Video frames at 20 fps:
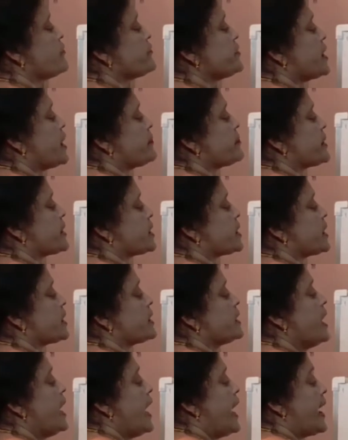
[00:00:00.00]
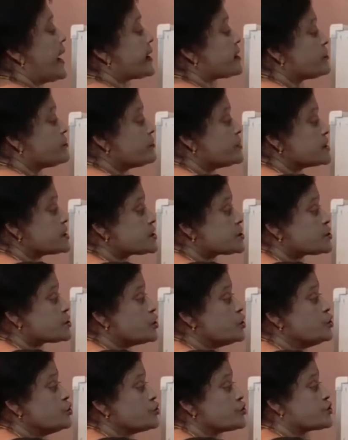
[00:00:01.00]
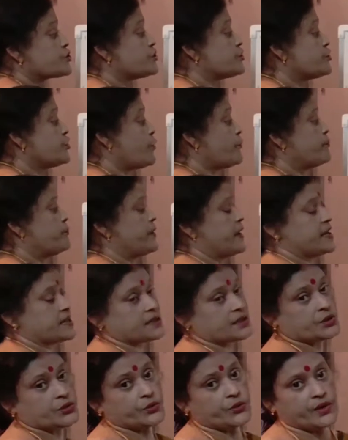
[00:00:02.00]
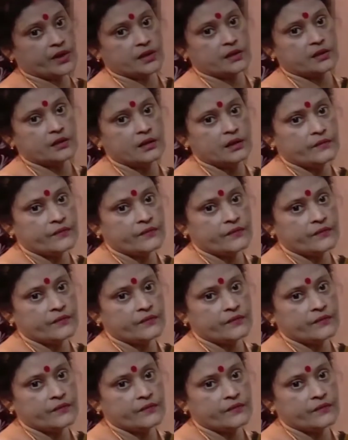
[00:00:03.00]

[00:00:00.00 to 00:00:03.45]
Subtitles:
We are making aqueous solution of base, student.